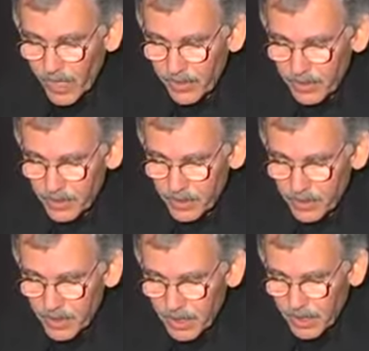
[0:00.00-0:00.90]
This
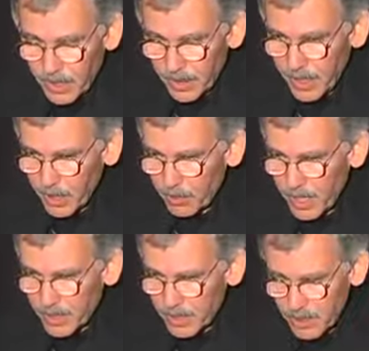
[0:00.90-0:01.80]
is the
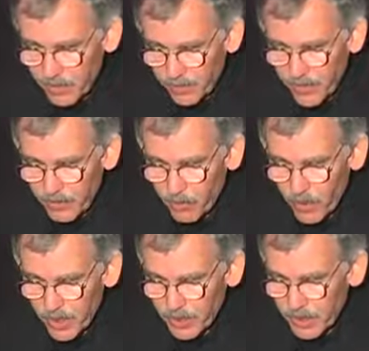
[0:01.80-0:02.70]
Airbus, the
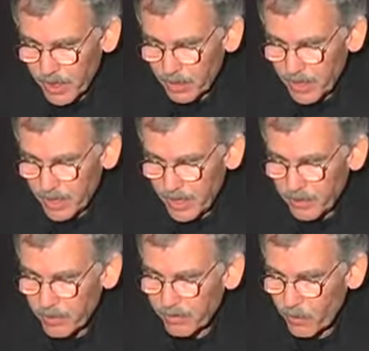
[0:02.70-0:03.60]
4-engine Airbus
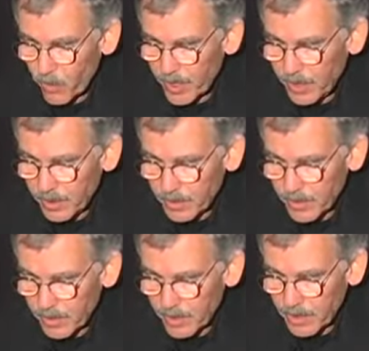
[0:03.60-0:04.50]
A340
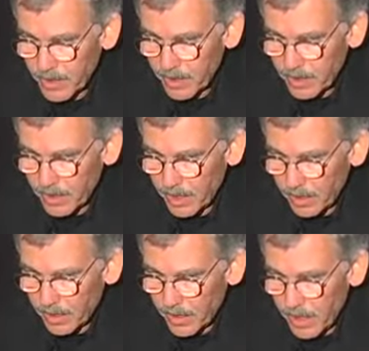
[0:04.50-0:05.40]
series that